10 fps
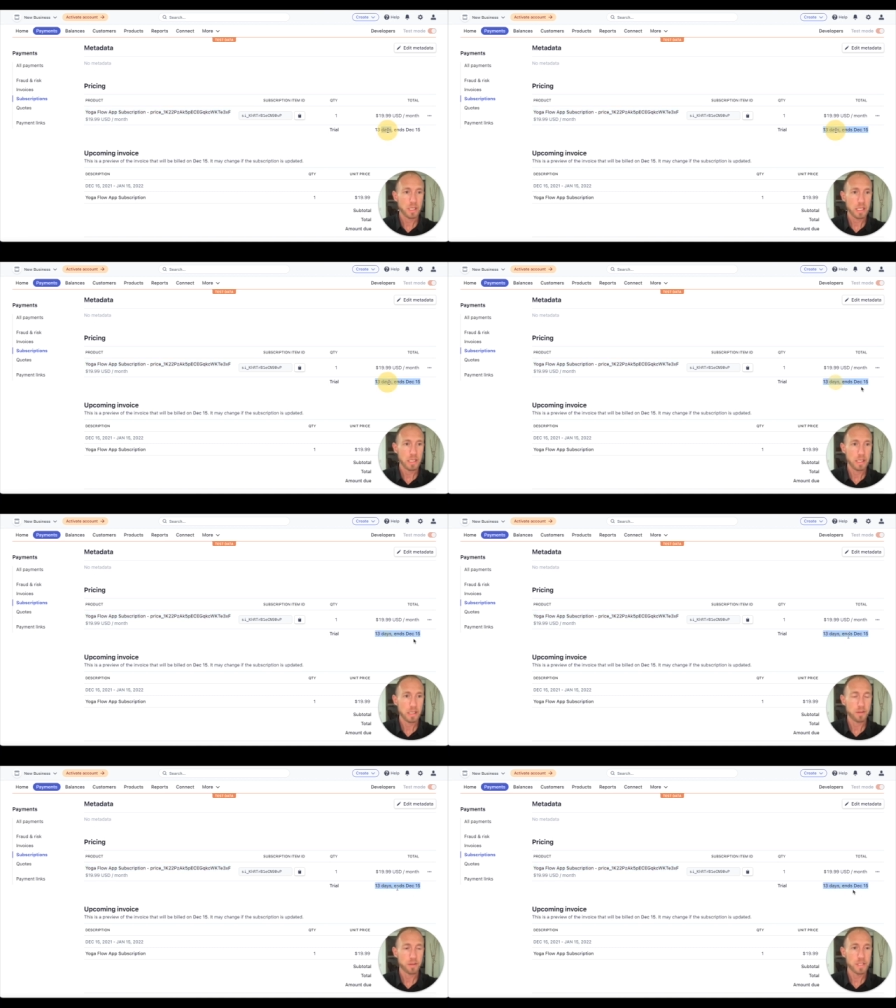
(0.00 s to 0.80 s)

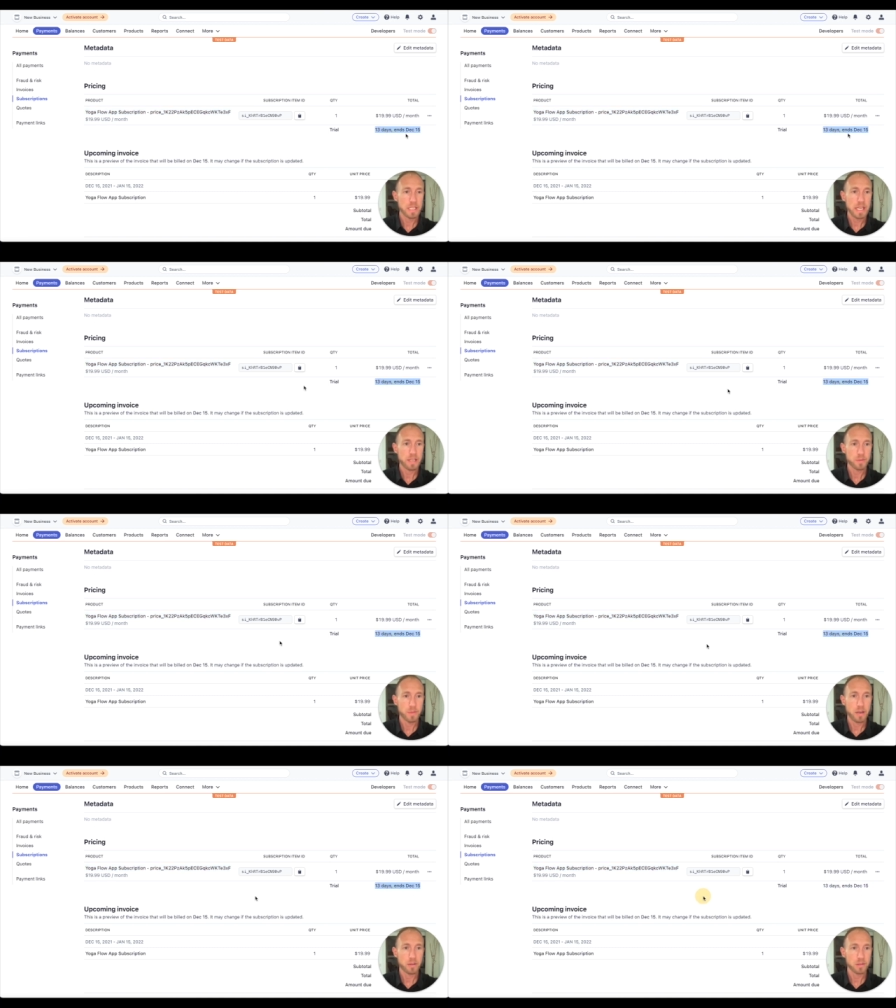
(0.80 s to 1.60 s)
in 13 days from
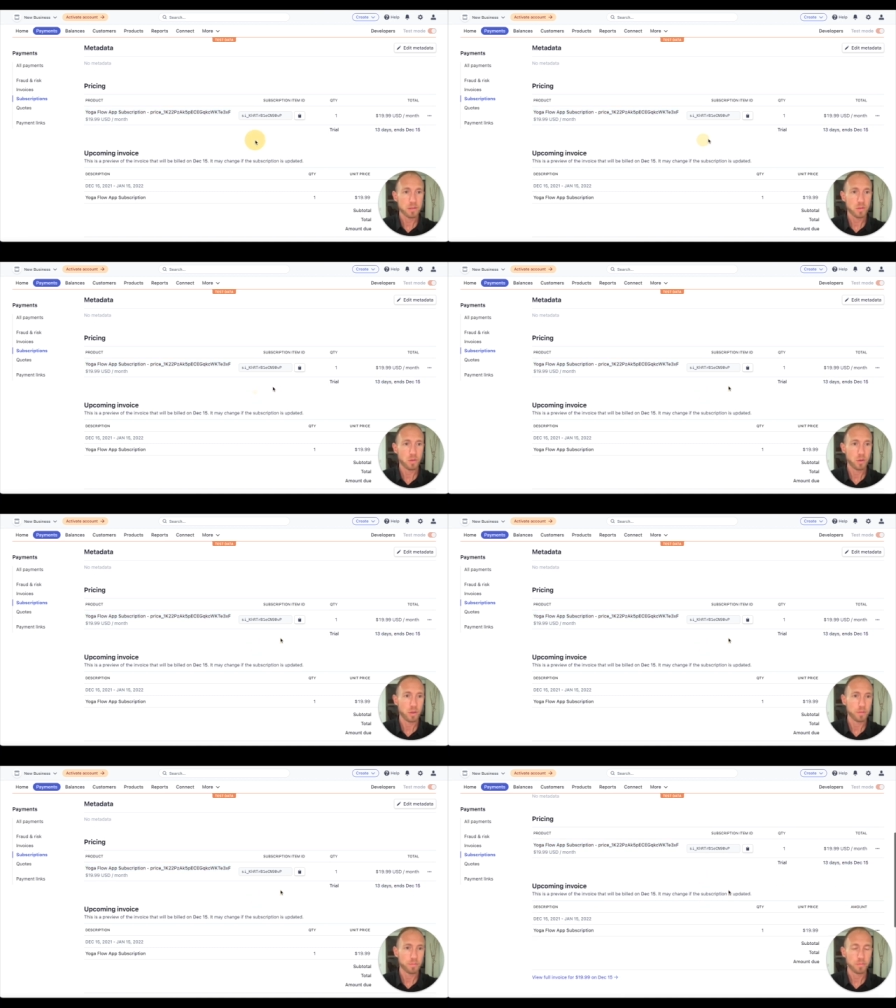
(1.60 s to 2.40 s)
now
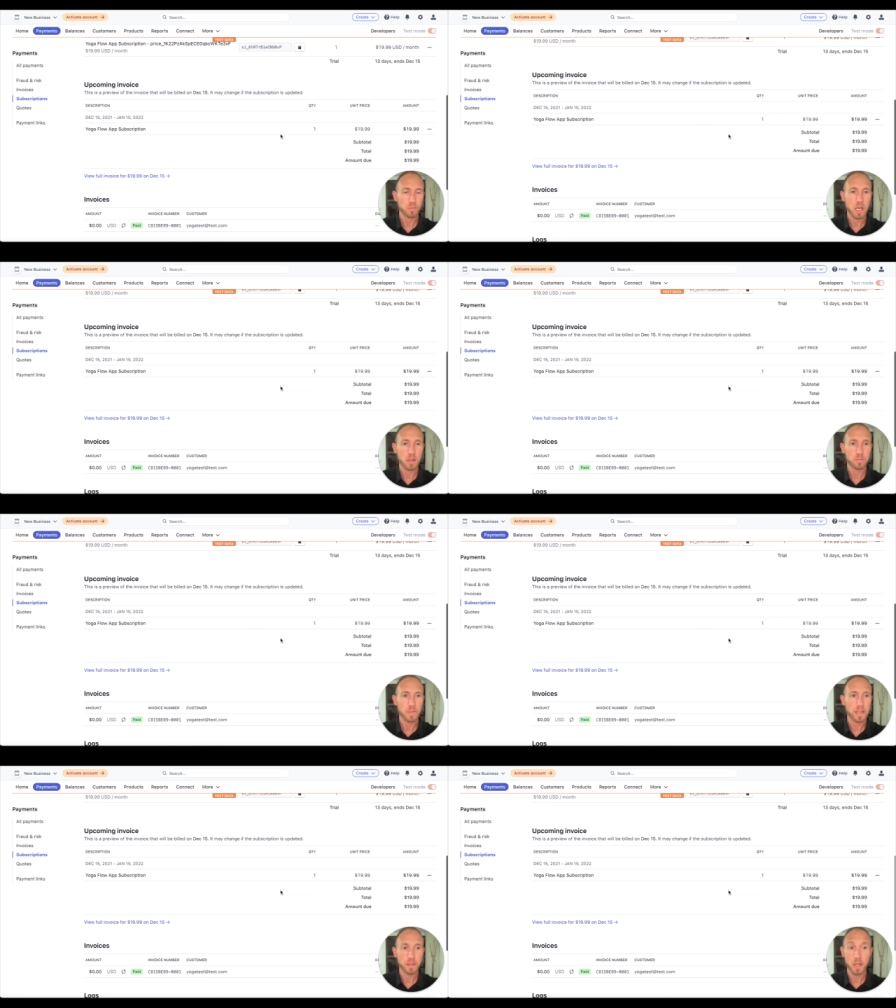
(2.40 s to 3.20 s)
or well,
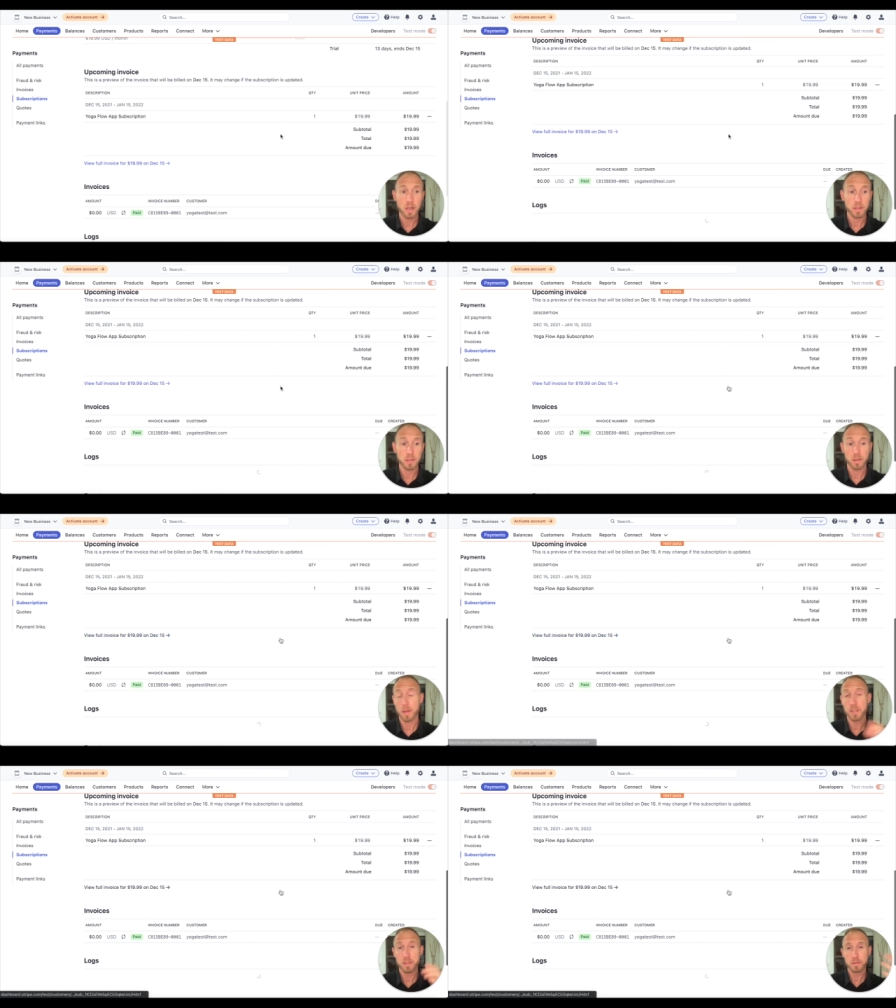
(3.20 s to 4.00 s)
I don't, you know, they
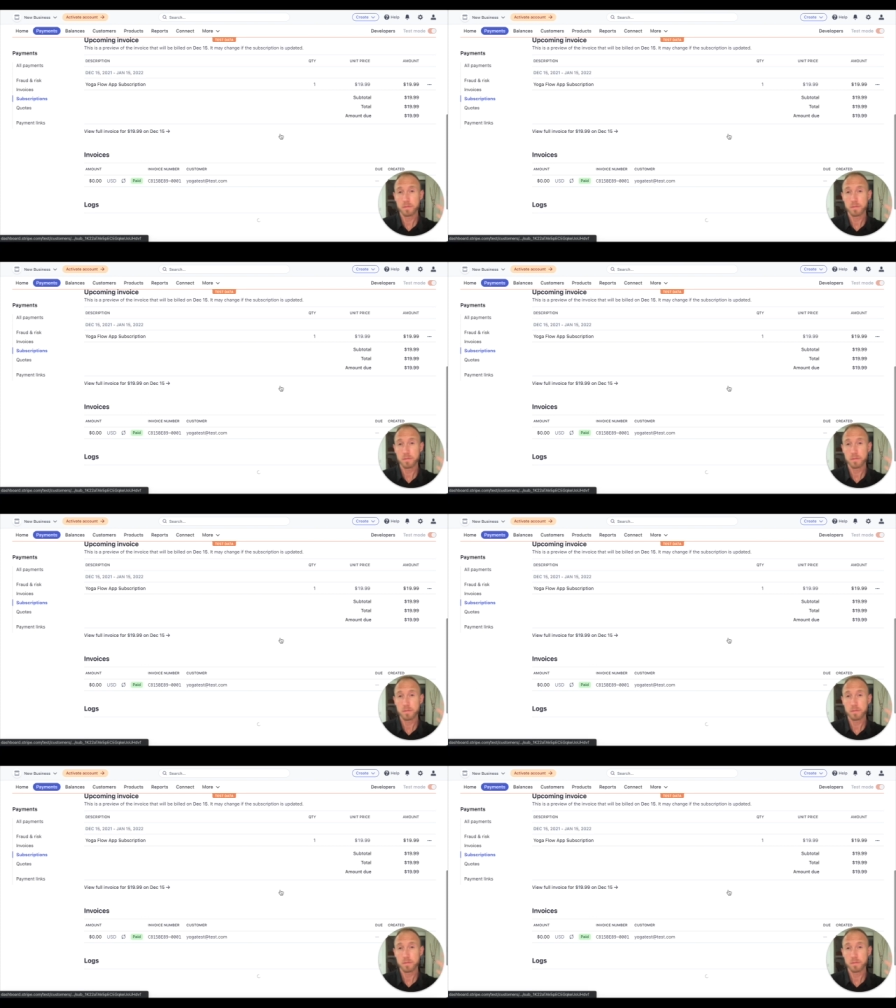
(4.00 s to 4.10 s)
must